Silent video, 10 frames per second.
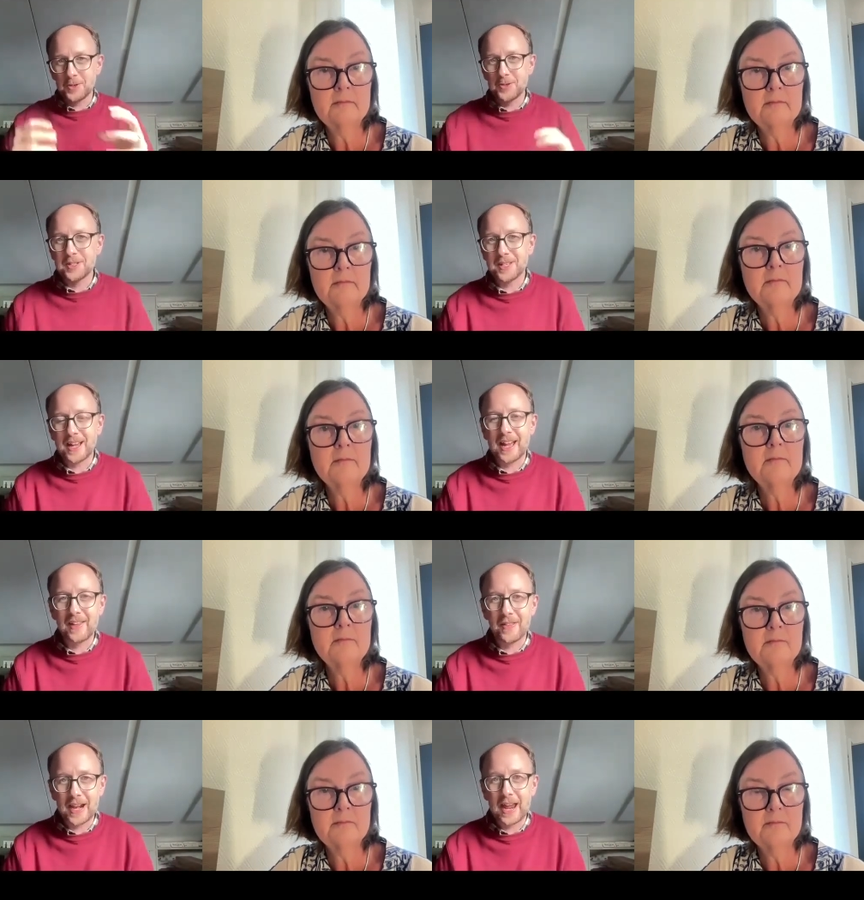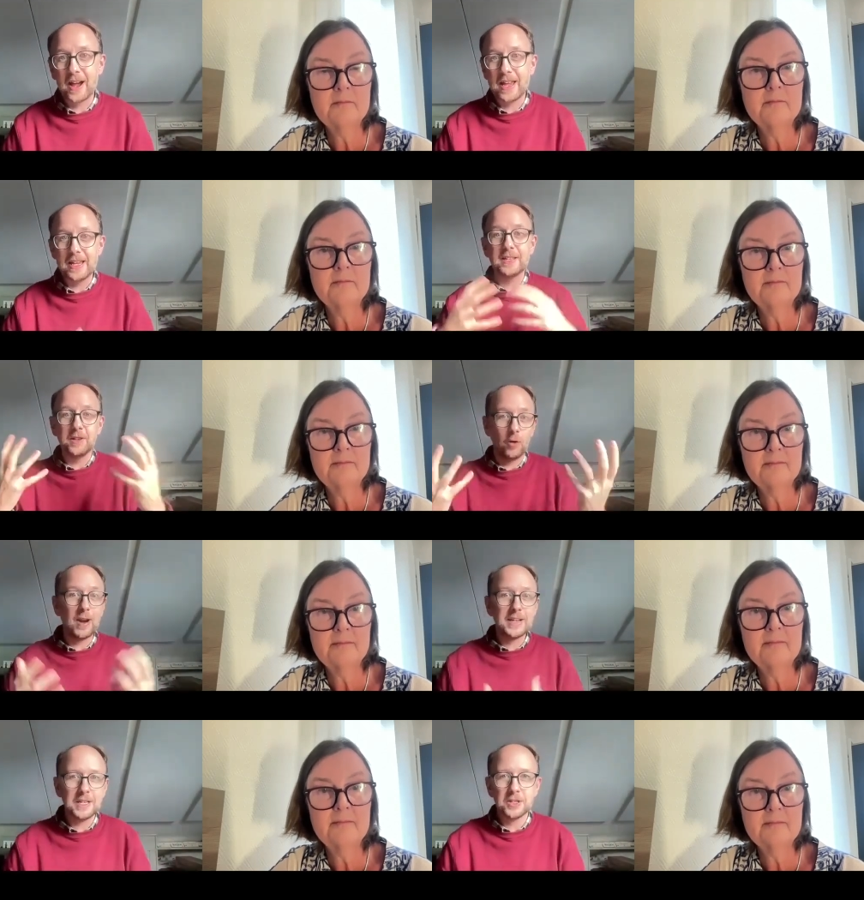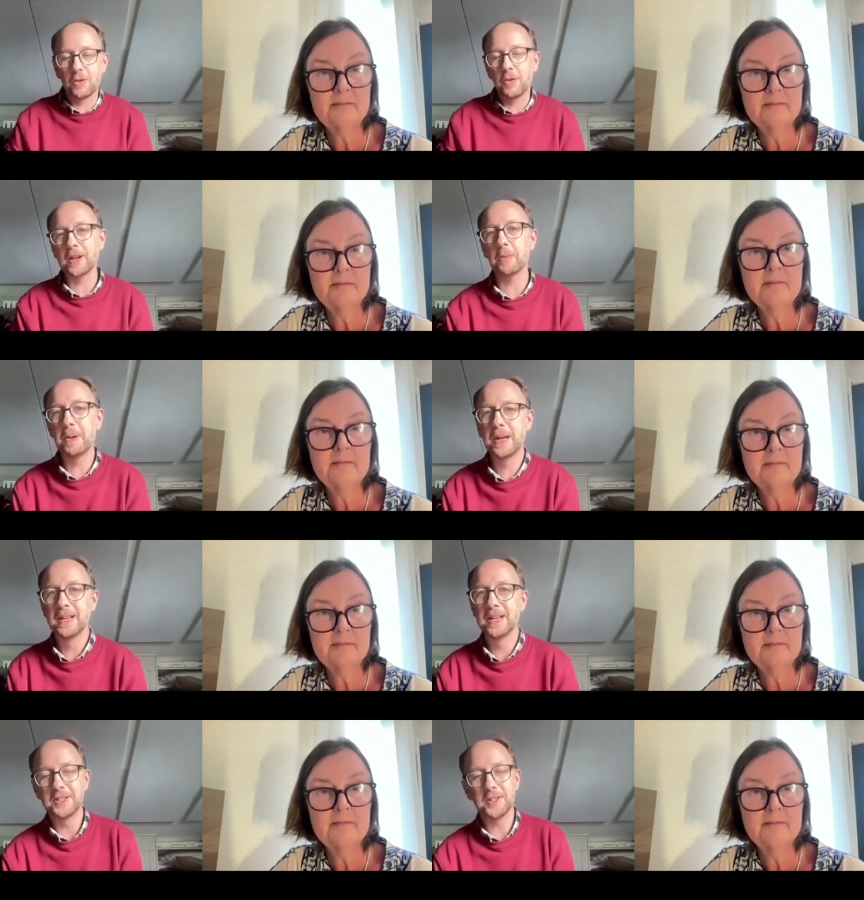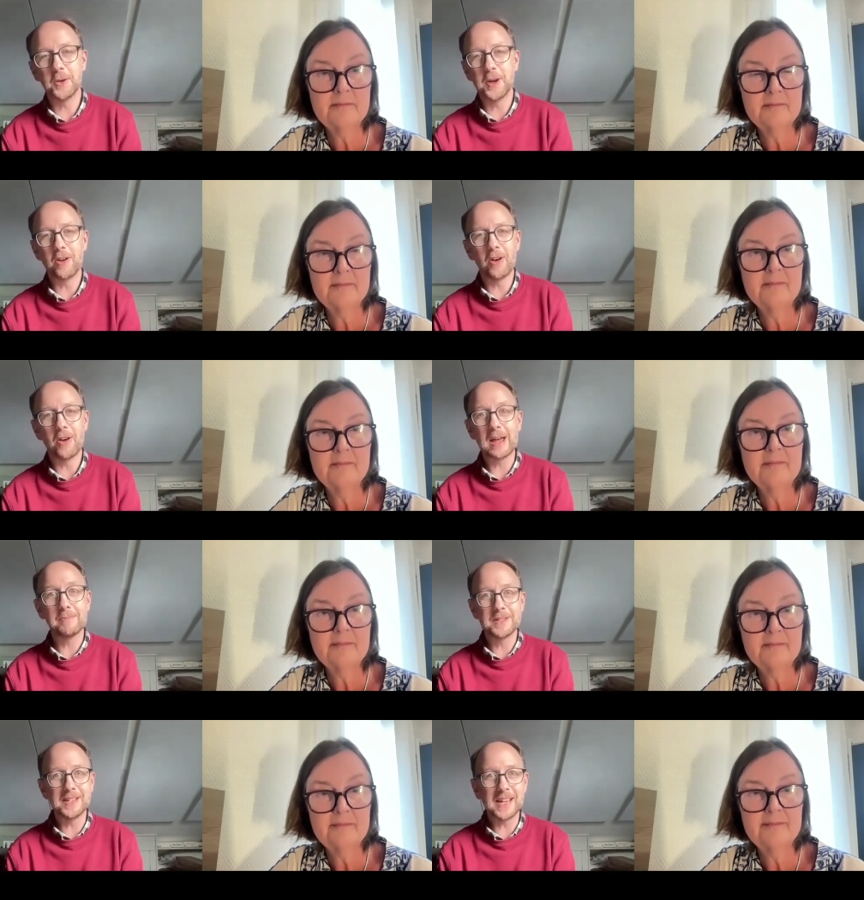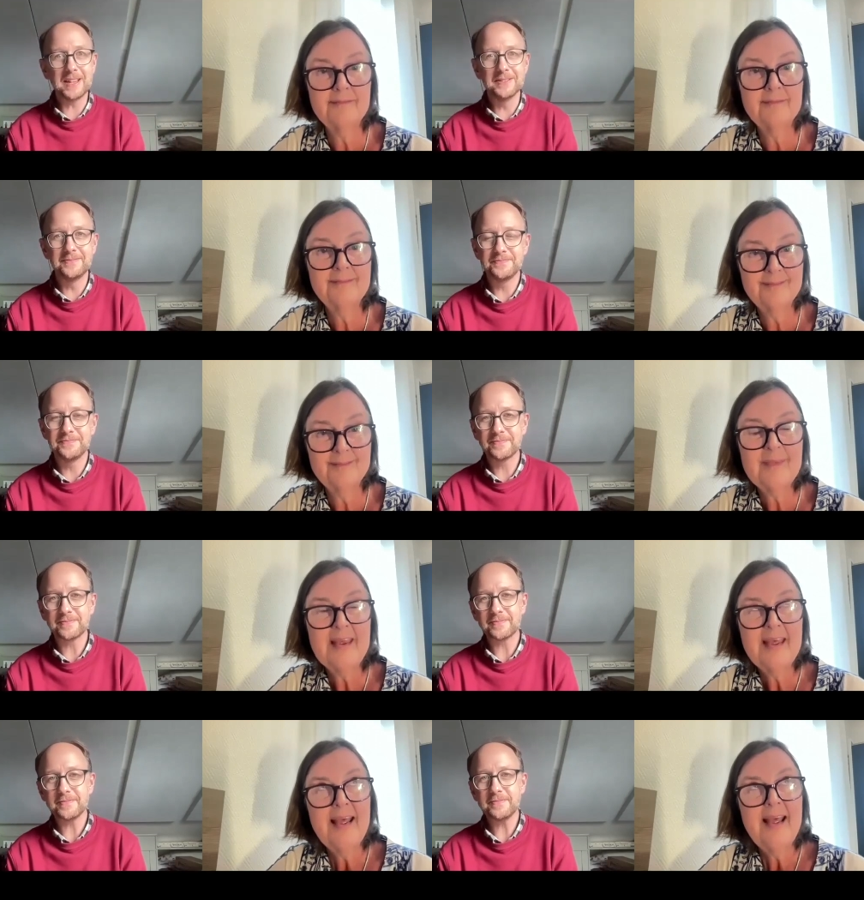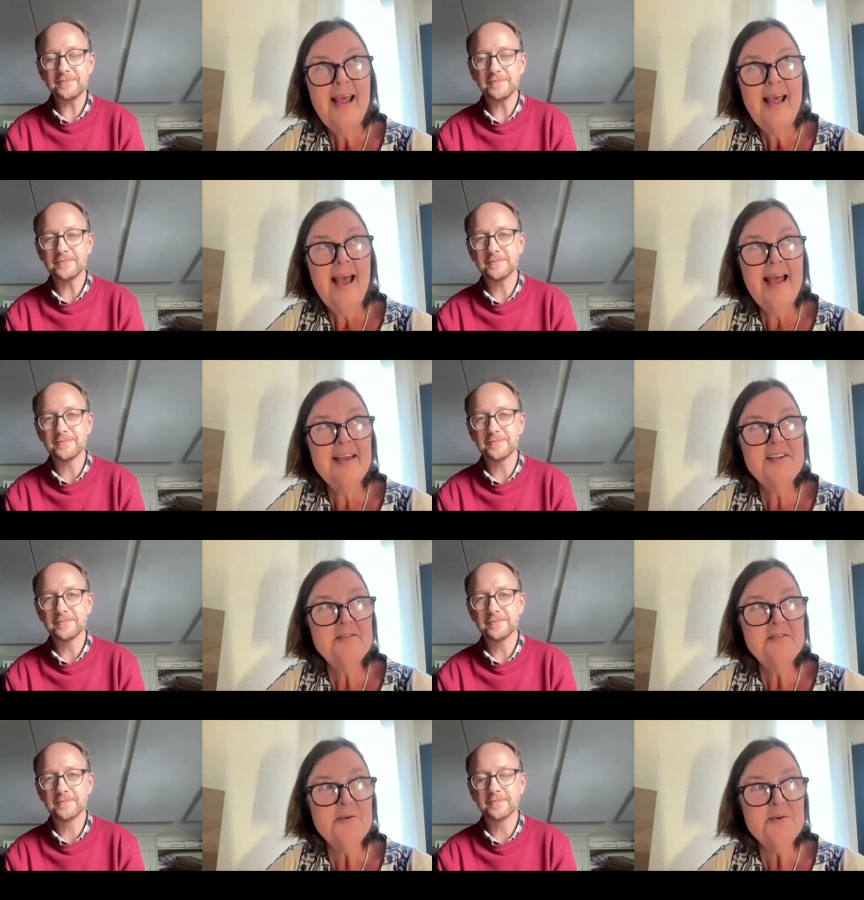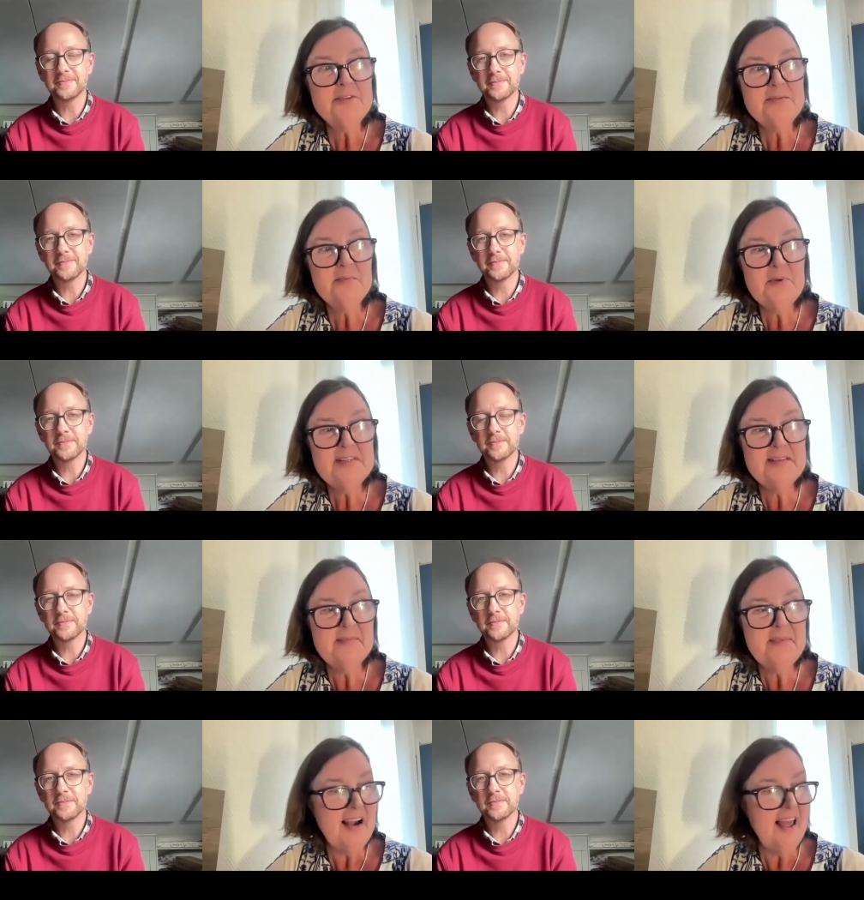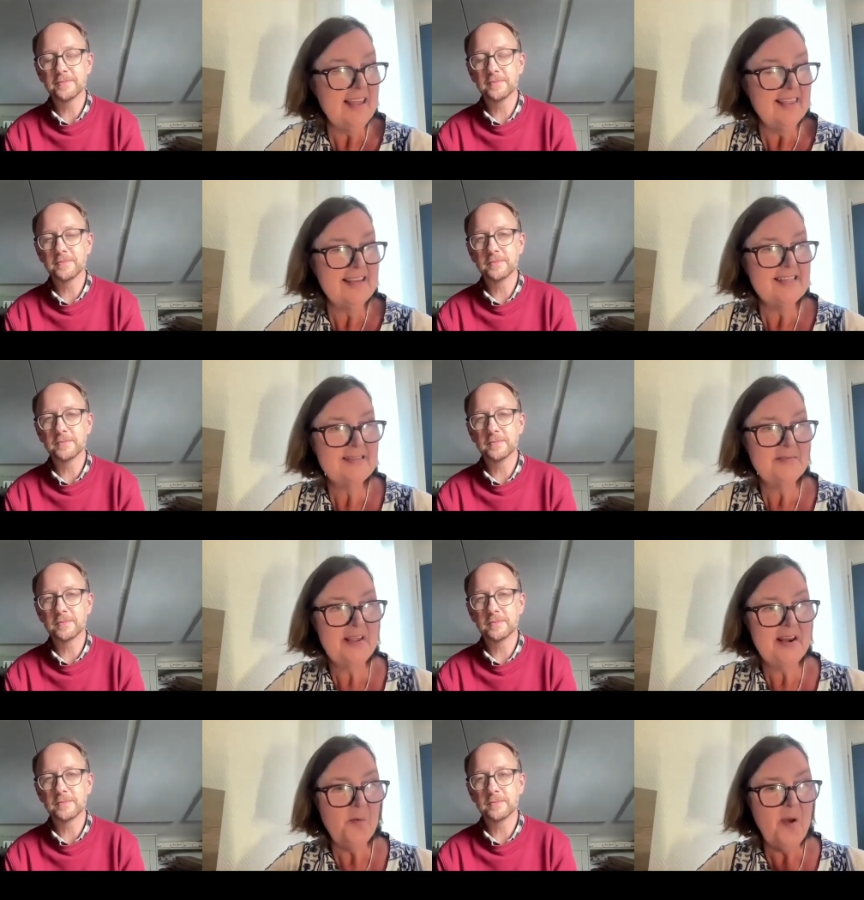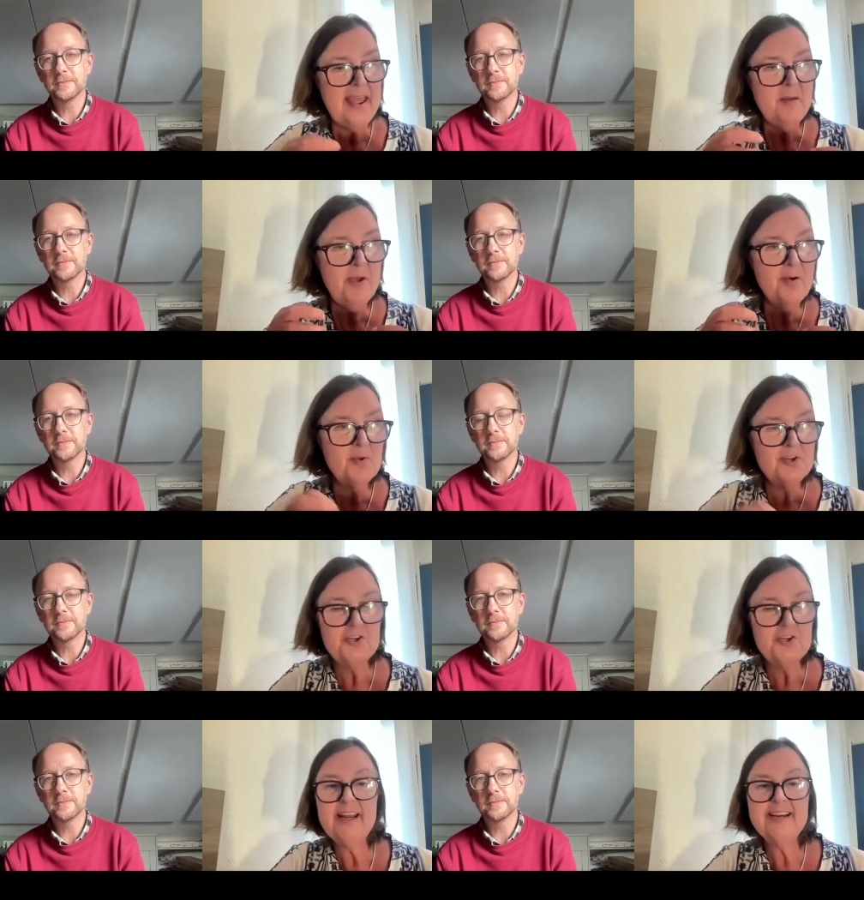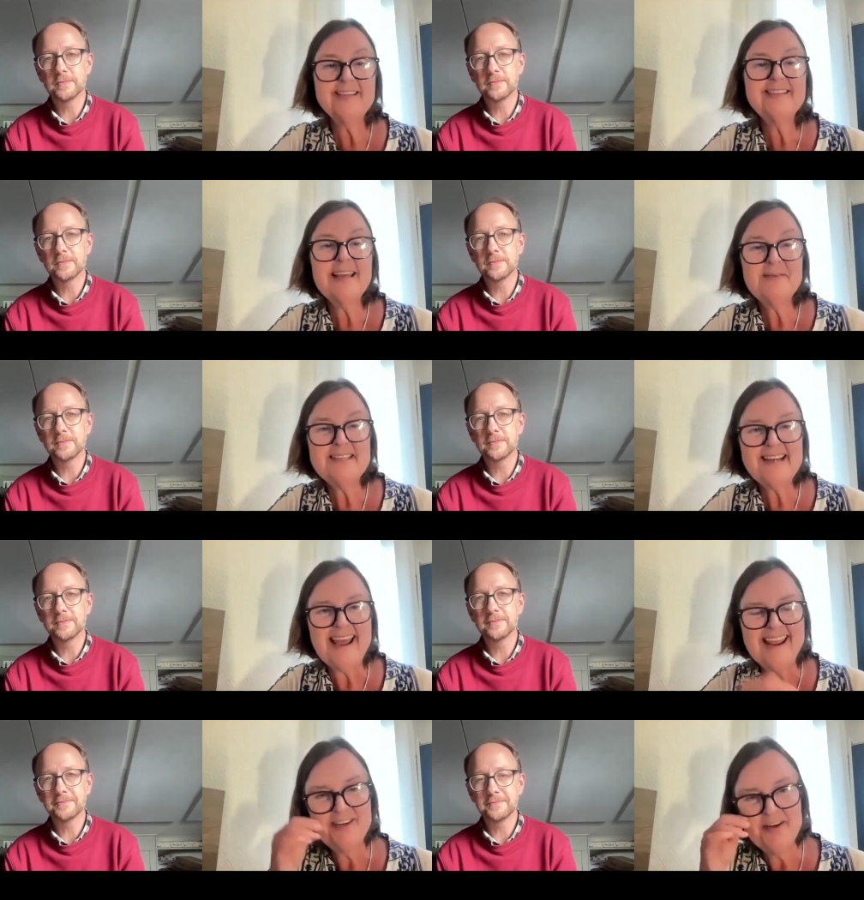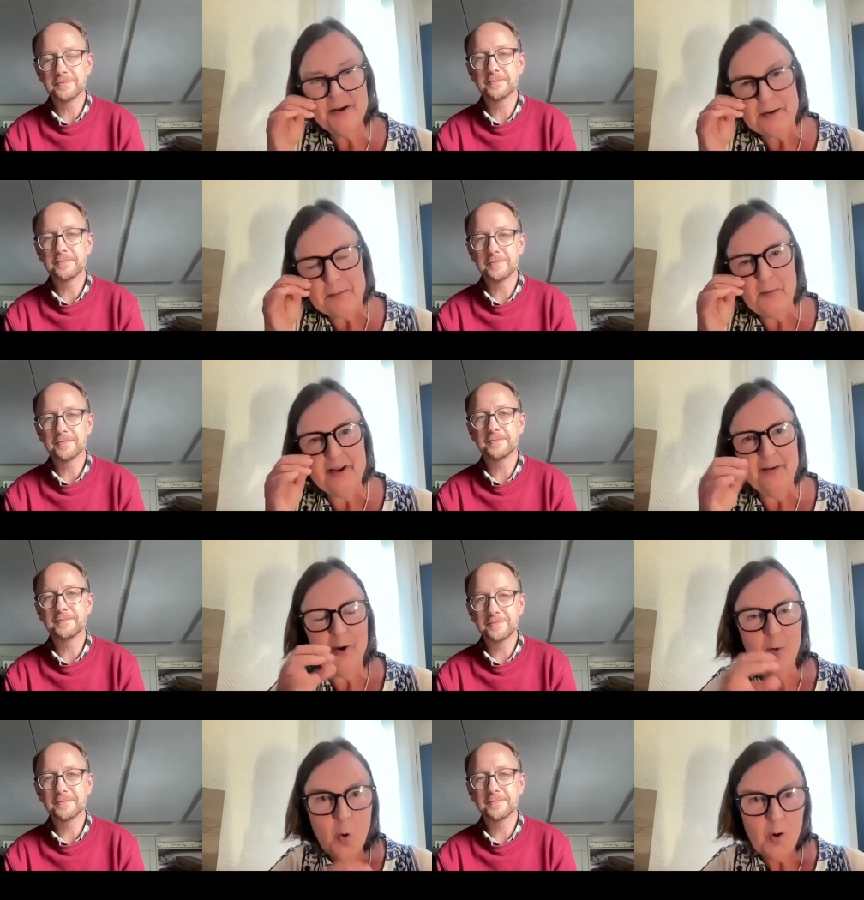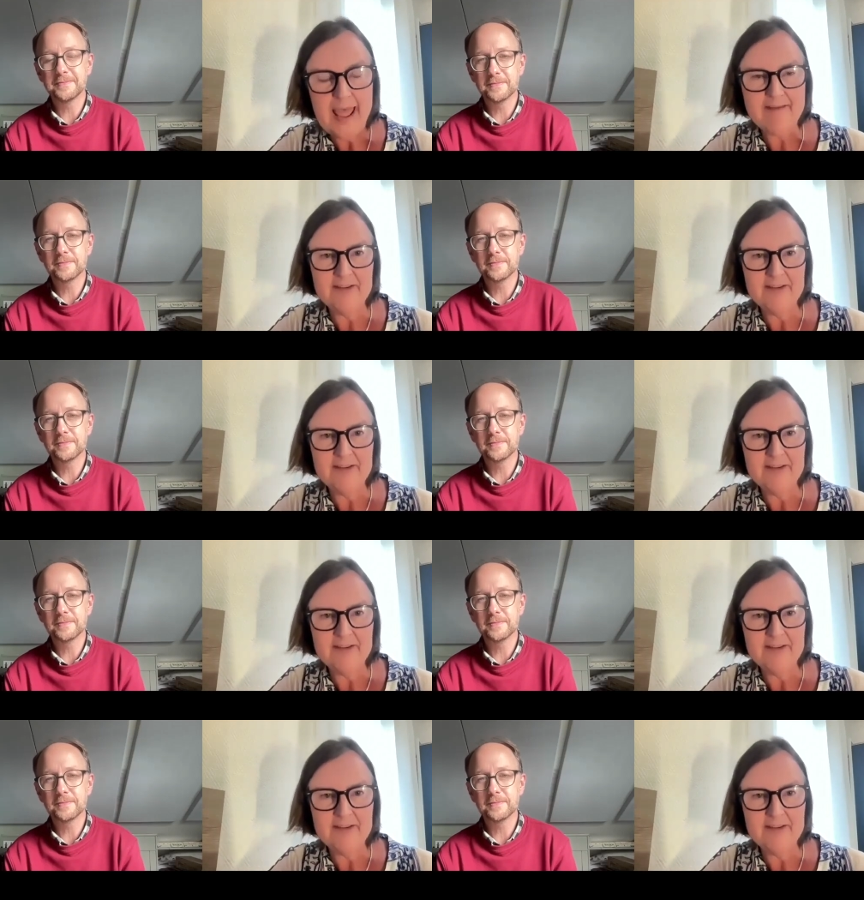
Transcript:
Speaker 1: issues that AI is already throwing up. So here I am today.
Speaker 2: And of course, with something like this, in a way, we all join at the same stage. You know, we're all